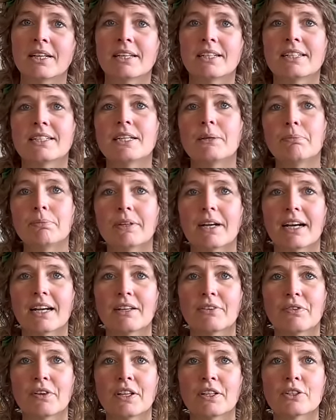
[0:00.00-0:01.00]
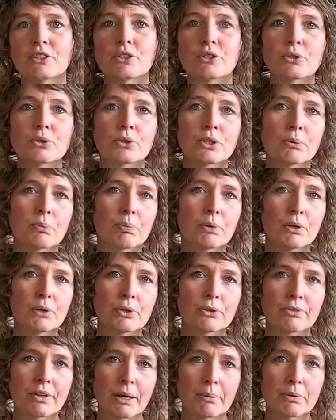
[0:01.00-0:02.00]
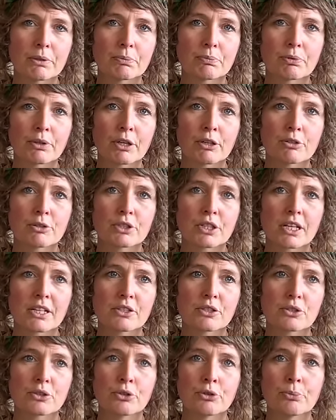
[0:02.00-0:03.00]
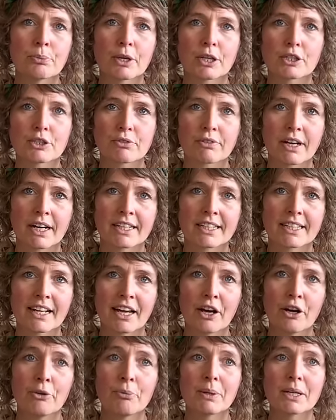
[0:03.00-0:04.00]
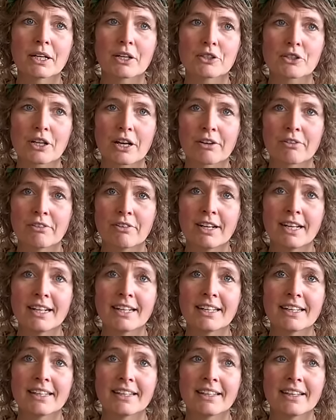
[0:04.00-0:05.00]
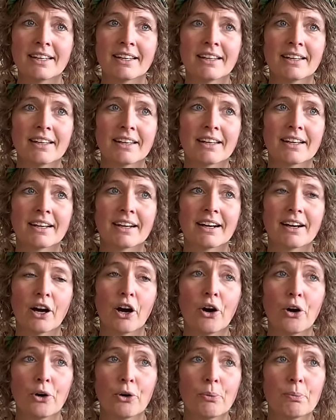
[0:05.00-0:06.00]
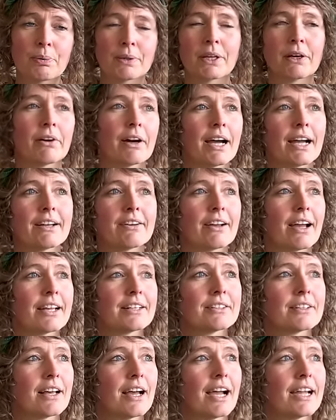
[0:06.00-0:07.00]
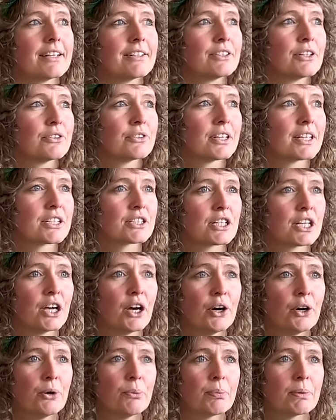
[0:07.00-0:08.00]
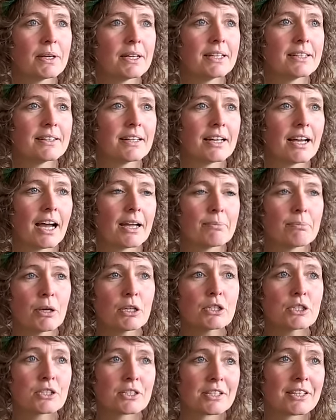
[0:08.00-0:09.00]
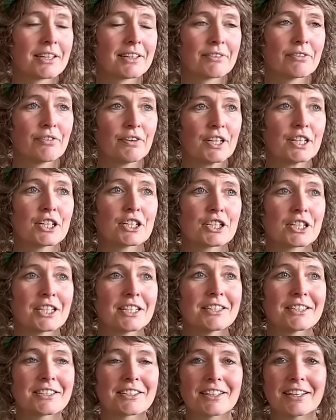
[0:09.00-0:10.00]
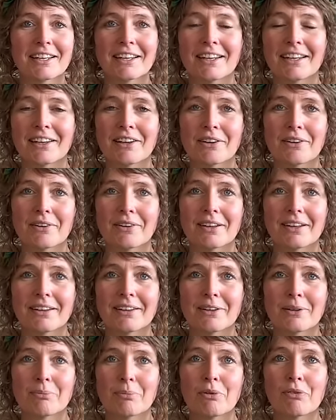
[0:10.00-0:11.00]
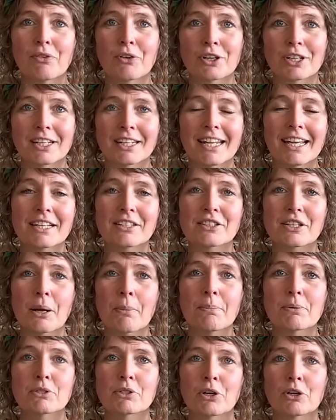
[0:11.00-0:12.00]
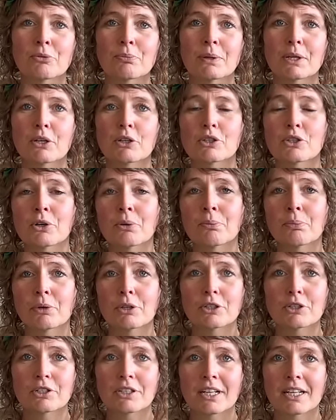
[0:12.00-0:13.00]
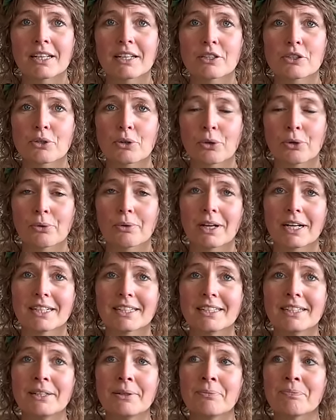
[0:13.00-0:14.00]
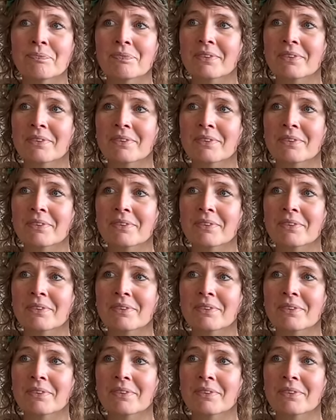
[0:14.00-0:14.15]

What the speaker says: deep dive into the blue rabbit process too much right now, because I really hope, no, I don't actually hope it, I must finish it before the next episode, because her birthday is already.